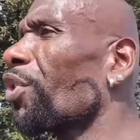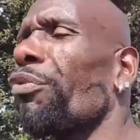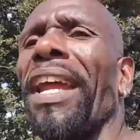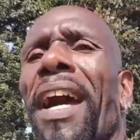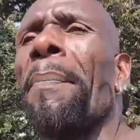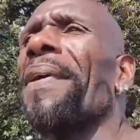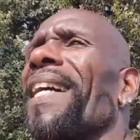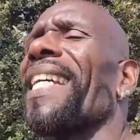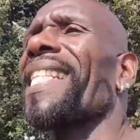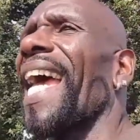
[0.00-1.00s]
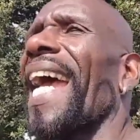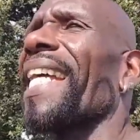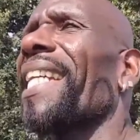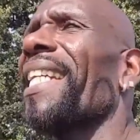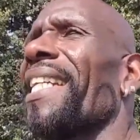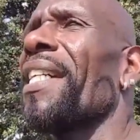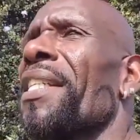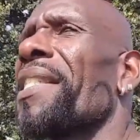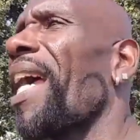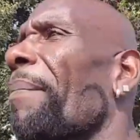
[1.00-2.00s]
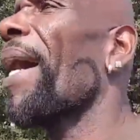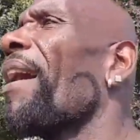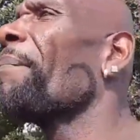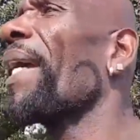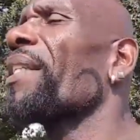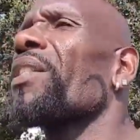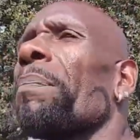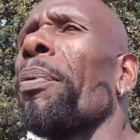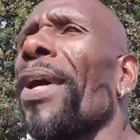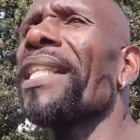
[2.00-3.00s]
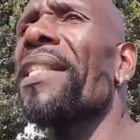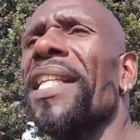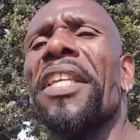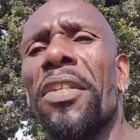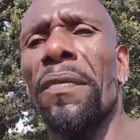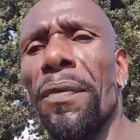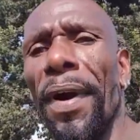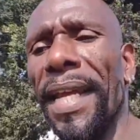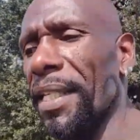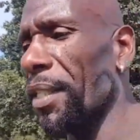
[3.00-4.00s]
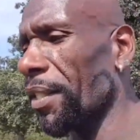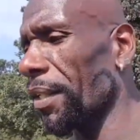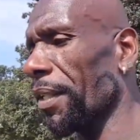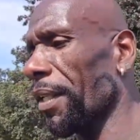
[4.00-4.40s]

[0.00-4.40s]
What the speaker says: straight up attack somehow makes the points that you've raised